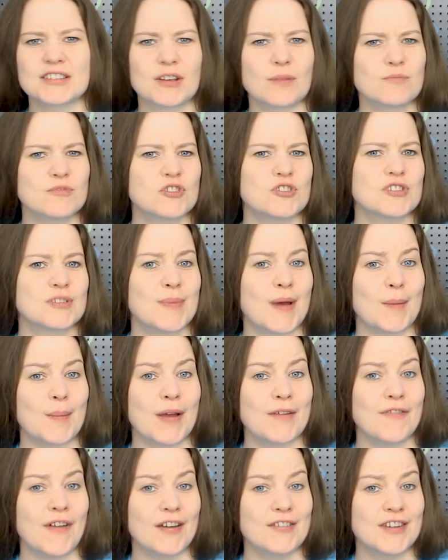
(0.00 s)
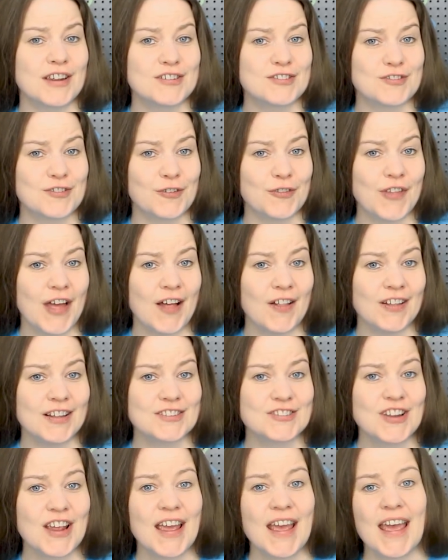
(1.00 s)
assumptions about my foundational
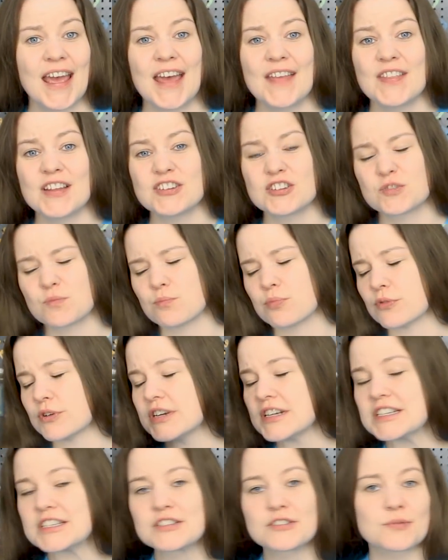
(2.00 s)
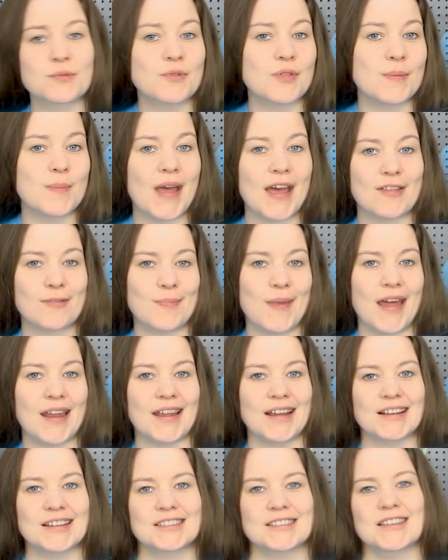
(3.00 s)
knowledge, and they just breeze through the
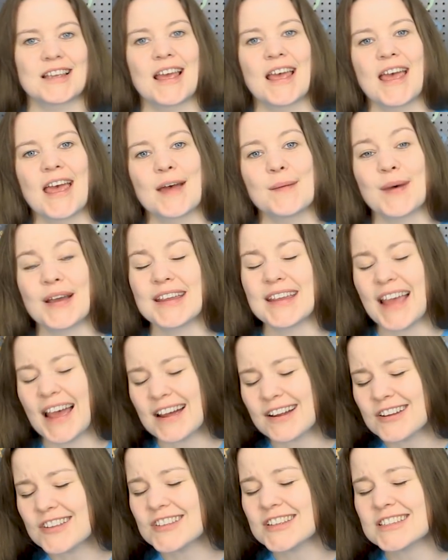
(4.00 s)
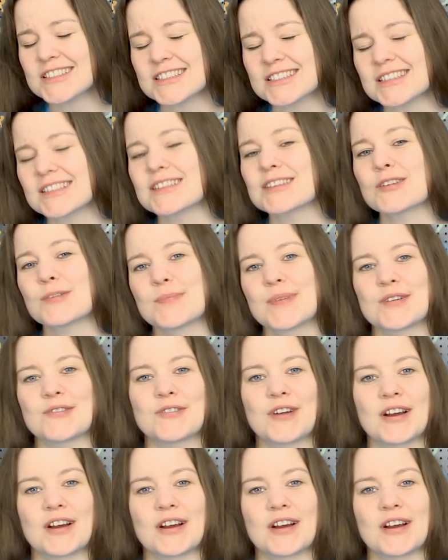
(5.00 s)
mathematics. And my calculus is a little bit